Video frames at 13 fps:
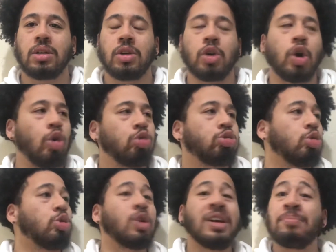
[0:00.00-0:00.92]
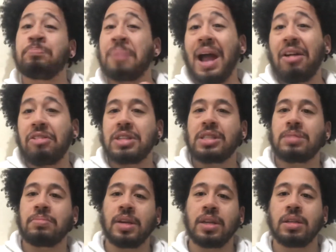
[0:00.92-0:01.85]
go through the
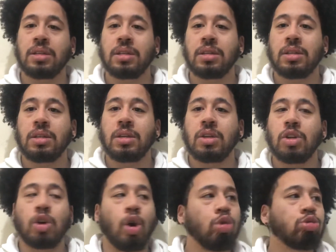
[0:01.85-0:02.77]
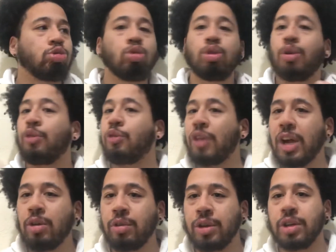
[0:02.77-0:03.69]
embarrassment, go through the
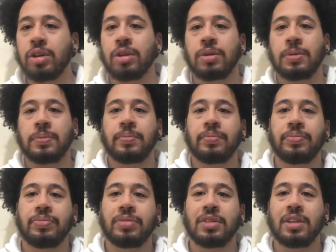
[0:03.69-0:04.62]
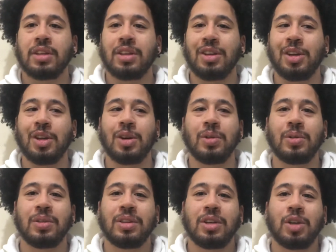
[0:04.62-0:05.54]
failure, you
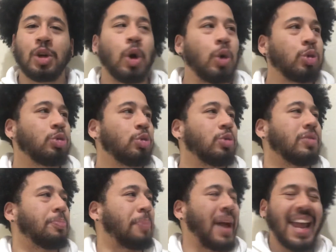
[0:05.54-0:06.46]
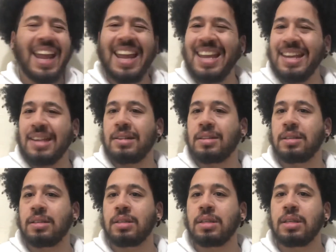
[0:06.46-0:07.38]
know, go through the pain.
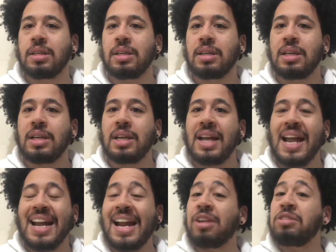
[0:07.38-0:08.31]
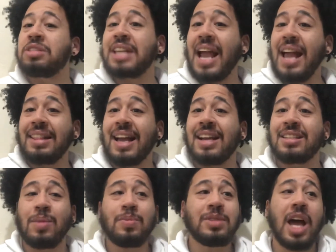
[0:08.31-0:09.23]
And understand that.
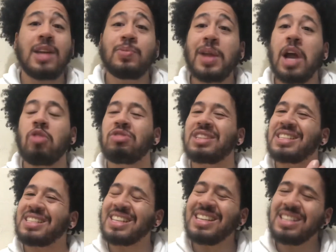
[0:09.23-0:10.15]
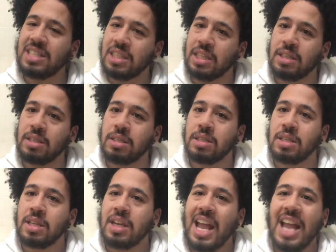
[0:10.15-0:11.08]
Sometimes we are resistant
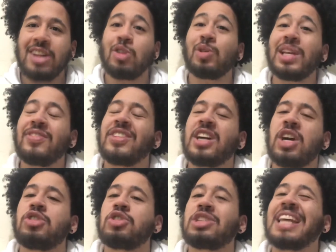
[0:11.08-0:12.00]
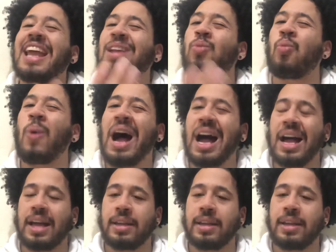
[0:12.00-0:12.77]
and don't even understand why.